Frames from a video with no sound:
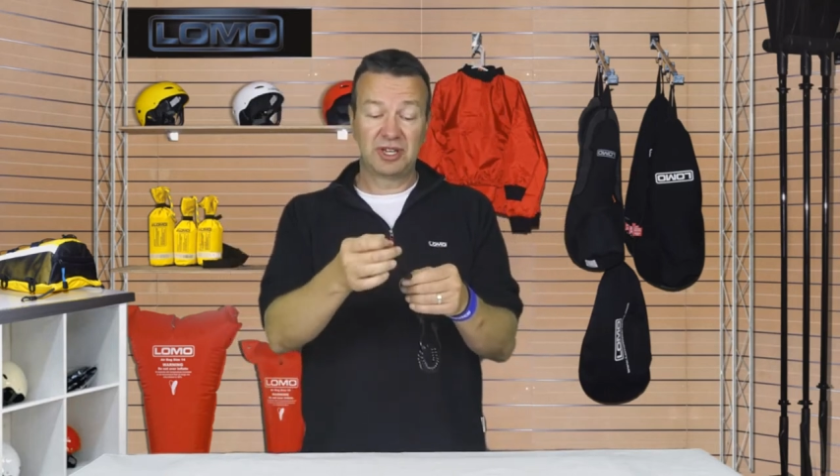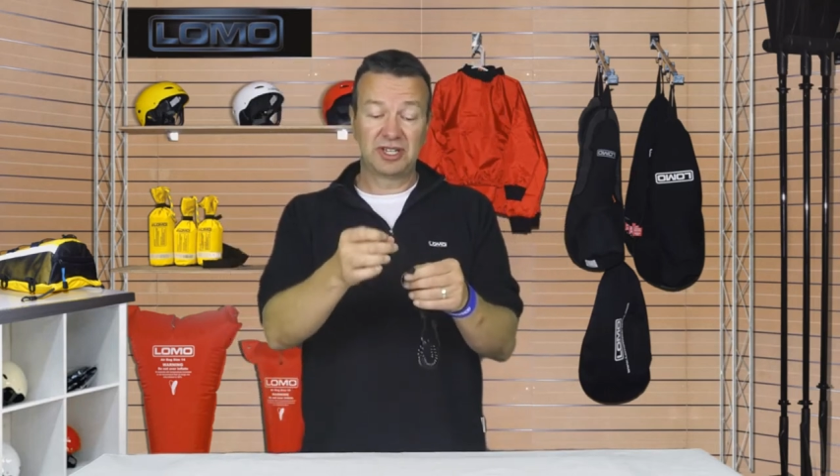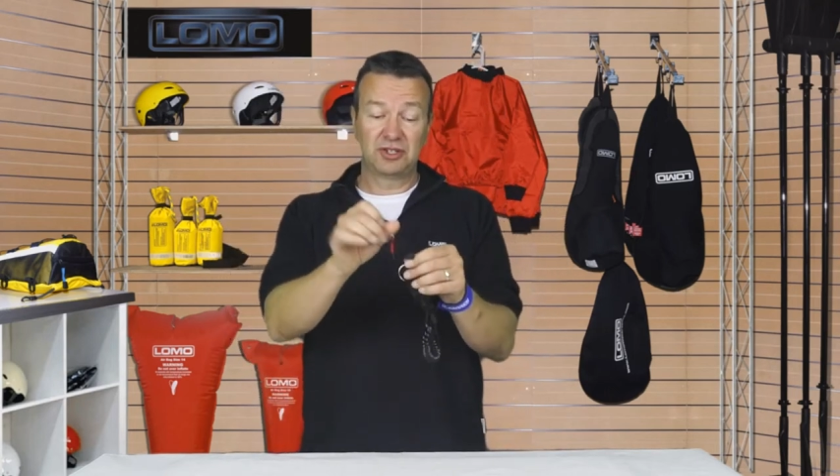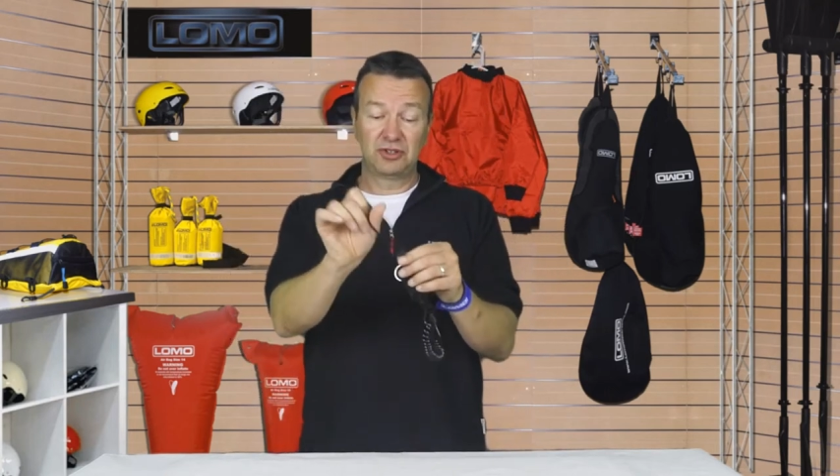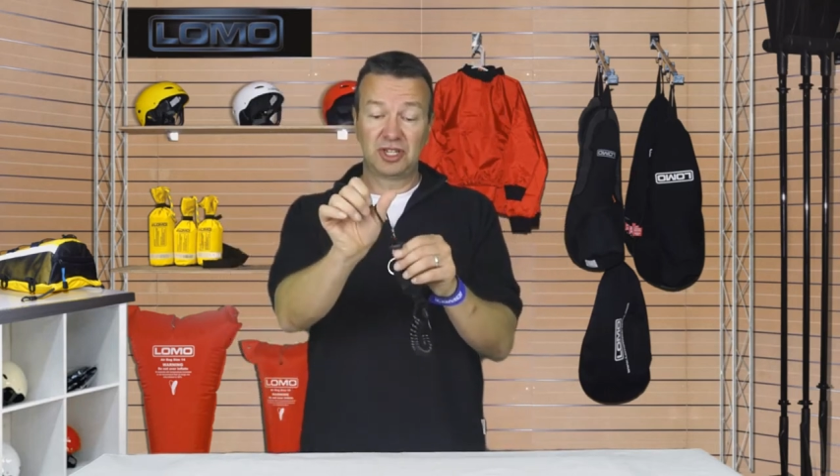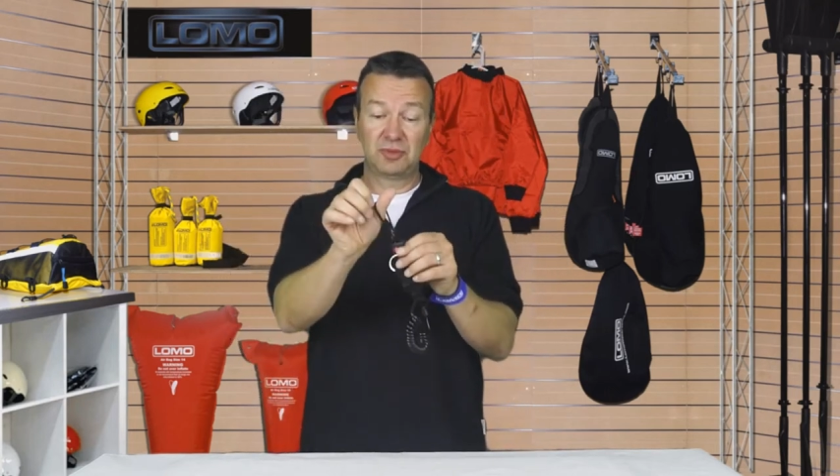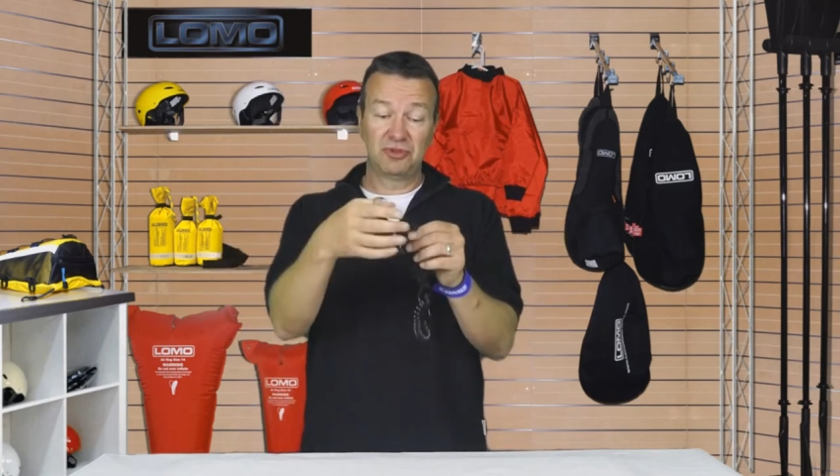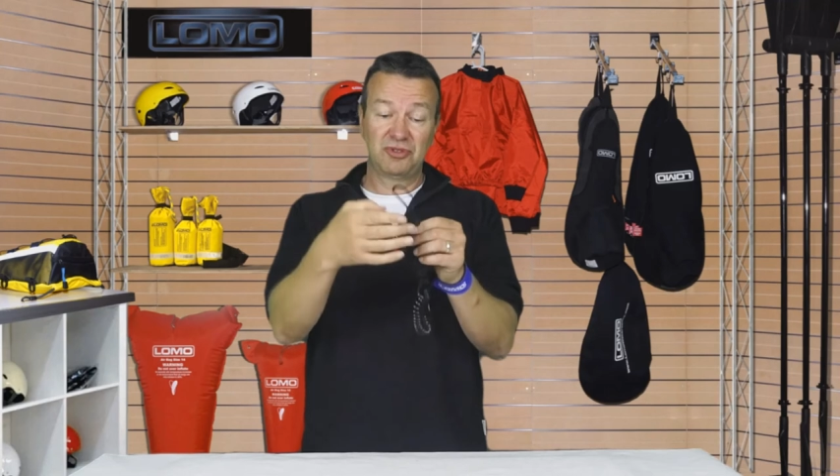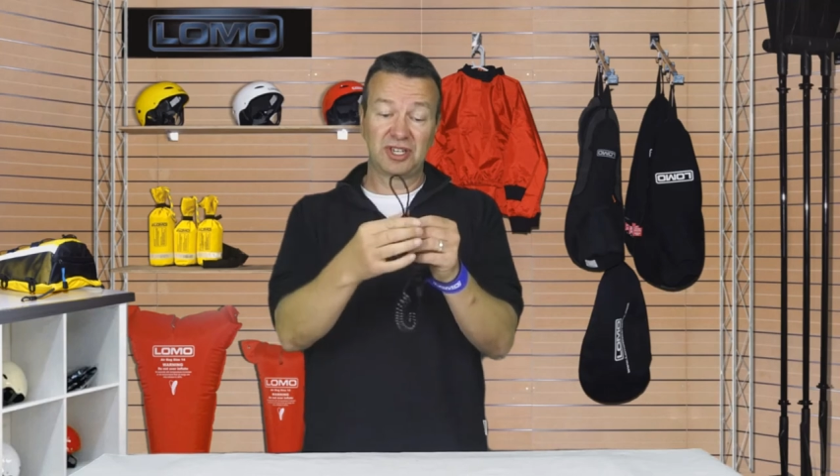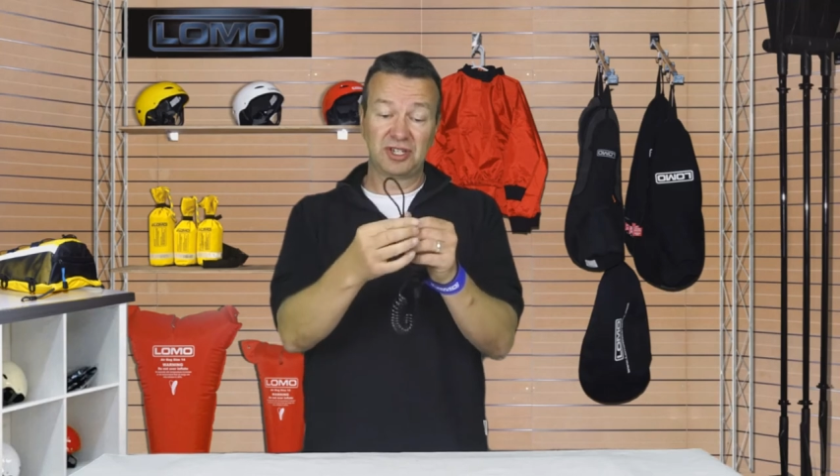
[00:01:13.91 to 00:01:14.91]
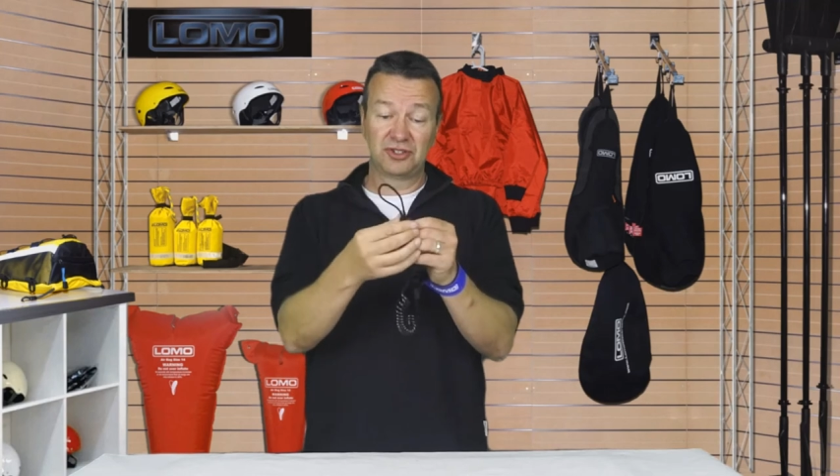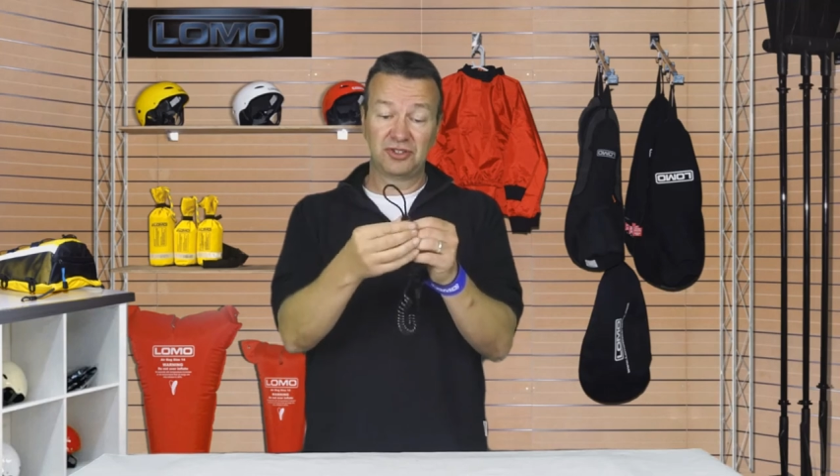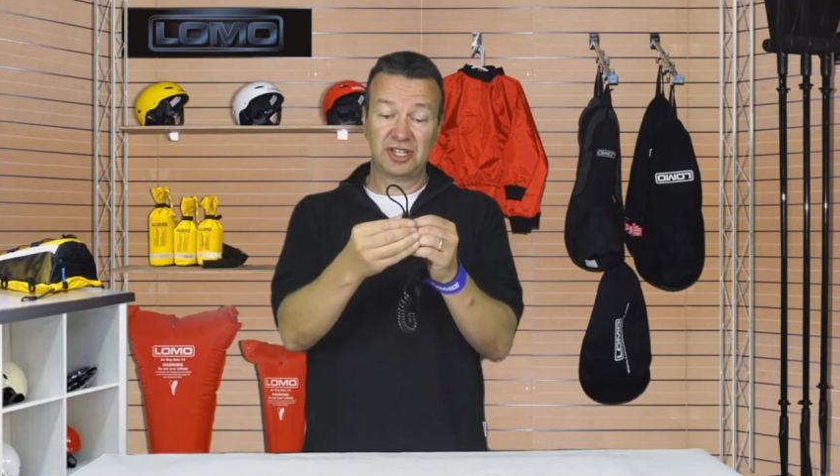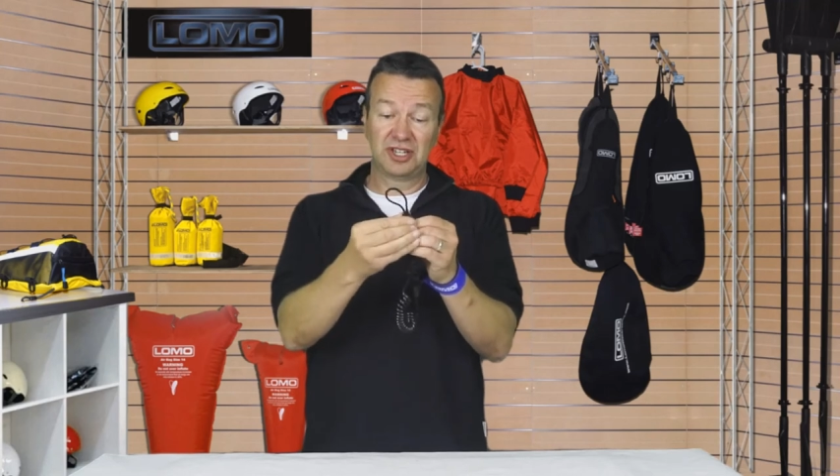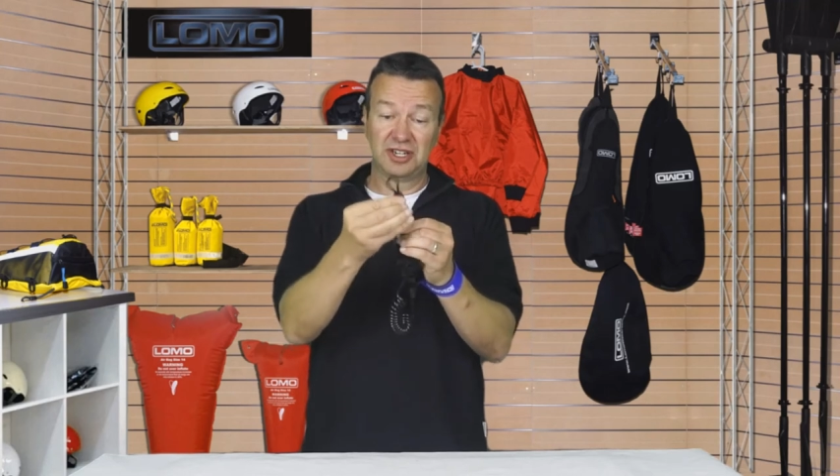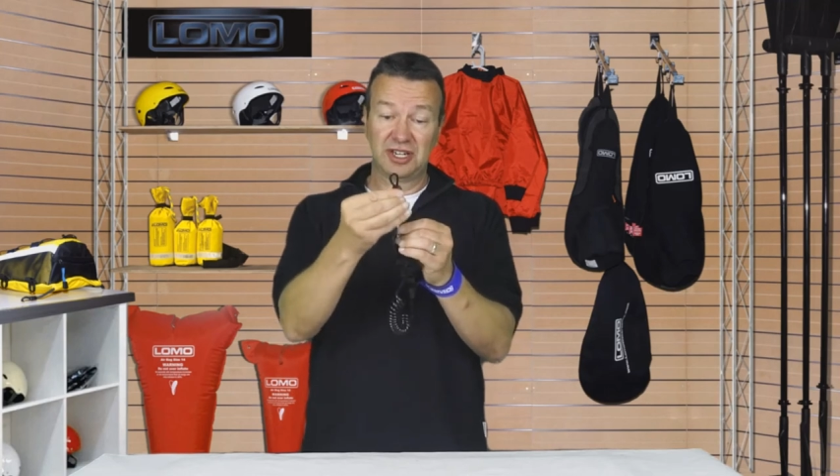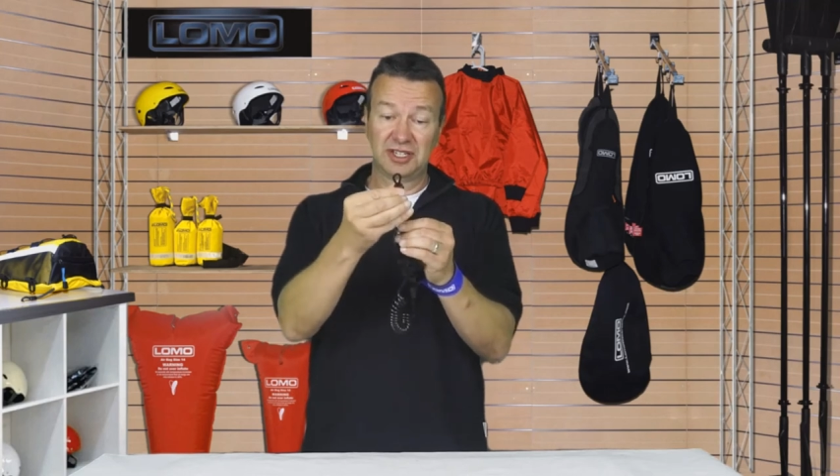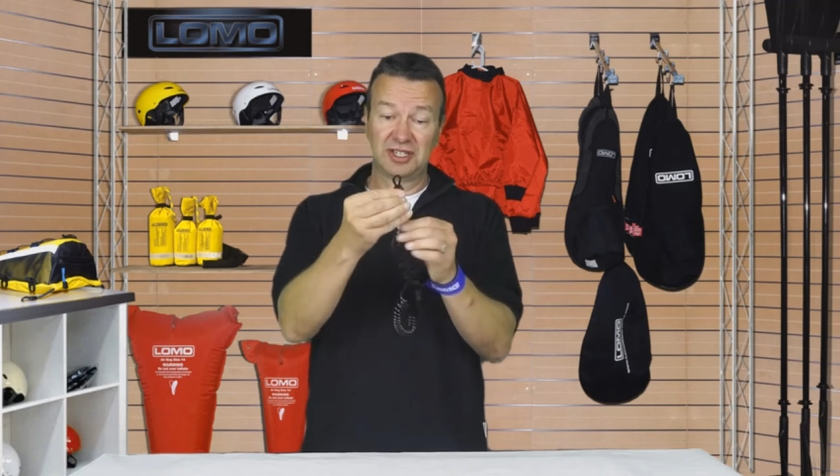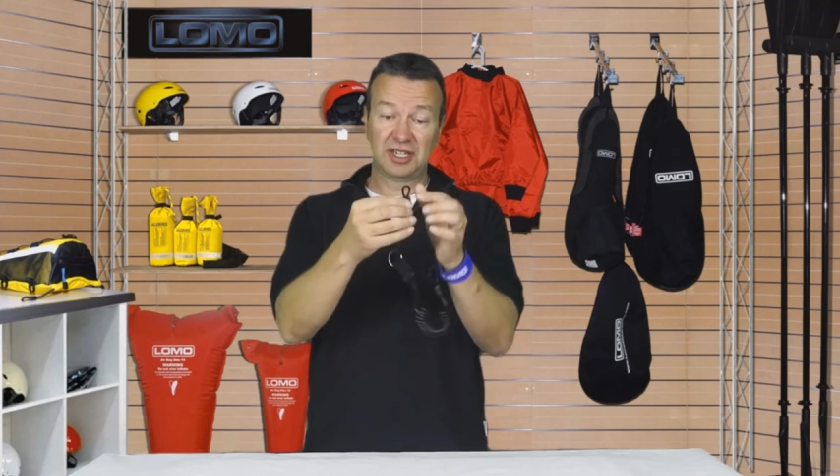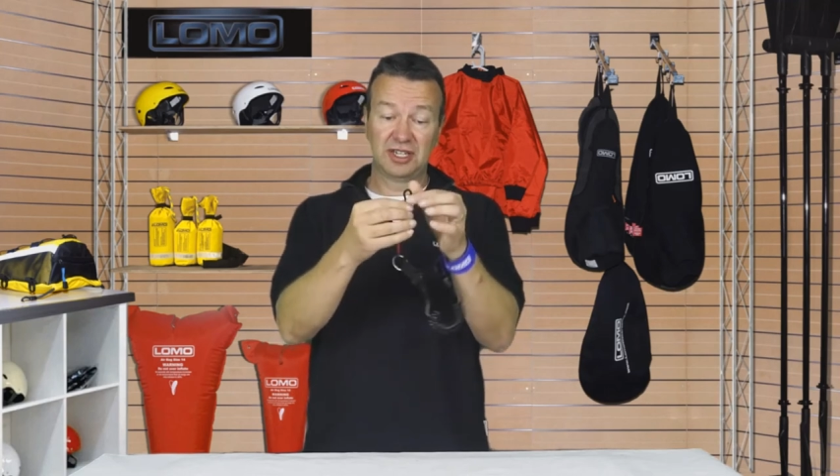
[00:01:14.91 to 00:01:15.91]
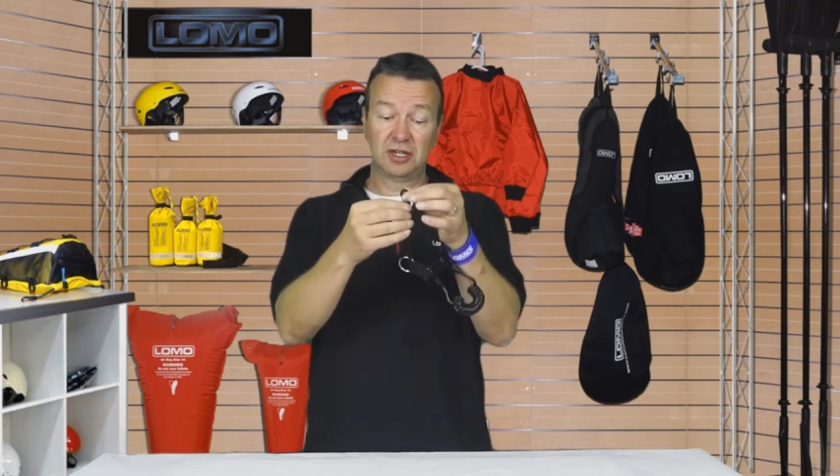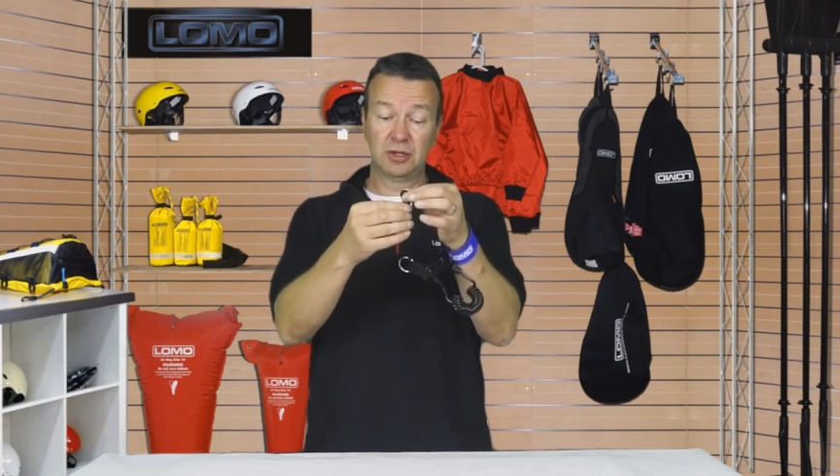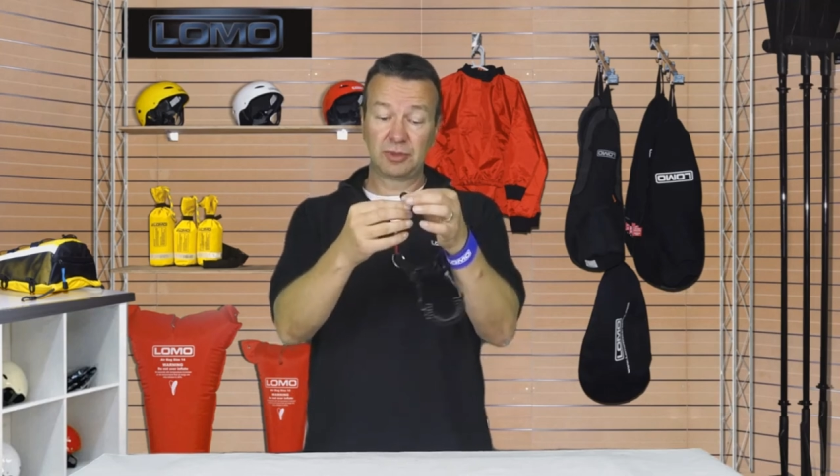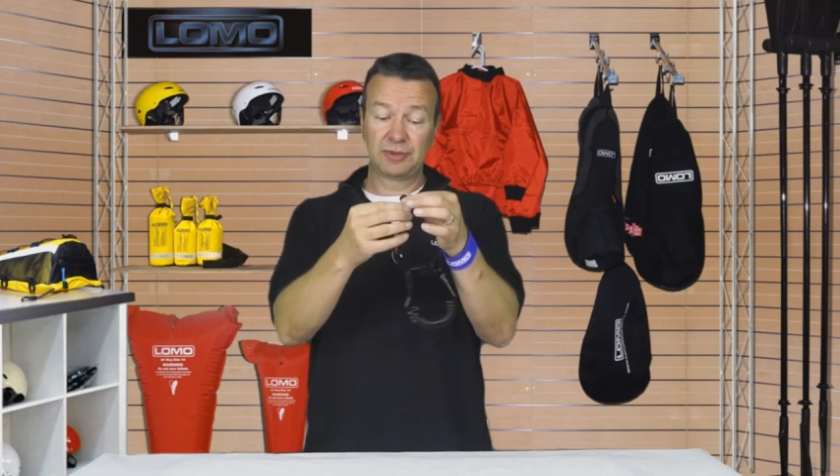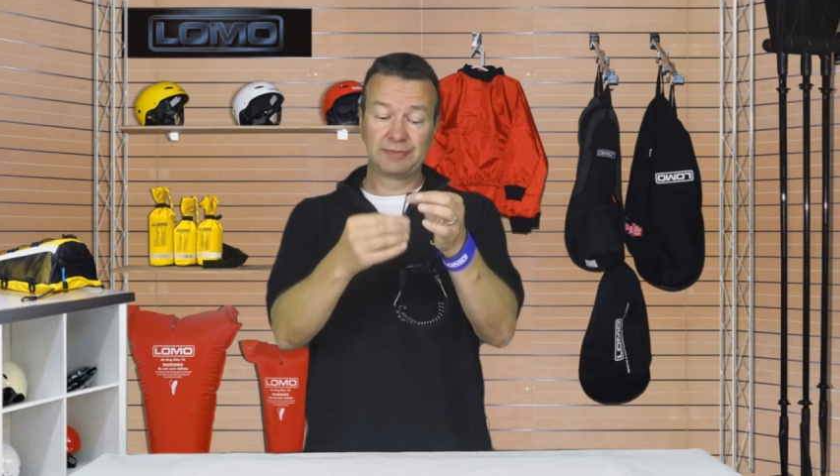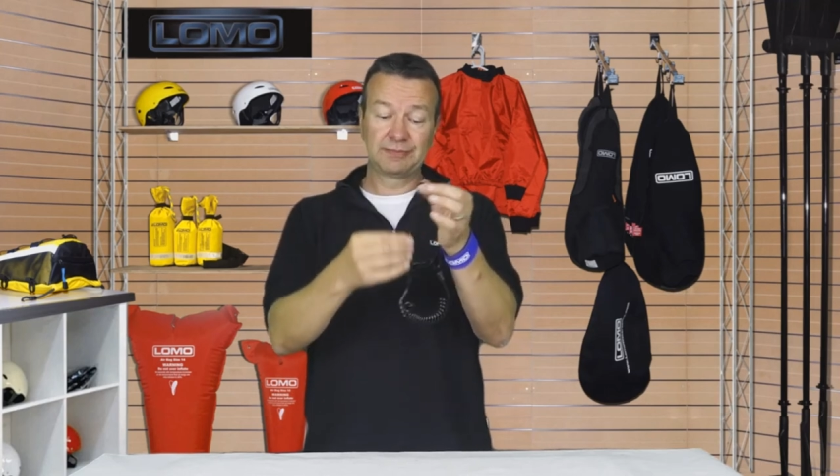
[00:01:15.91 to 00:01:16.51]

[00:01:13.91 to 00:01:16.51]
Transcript: better you can put things through the air and then tighten it up.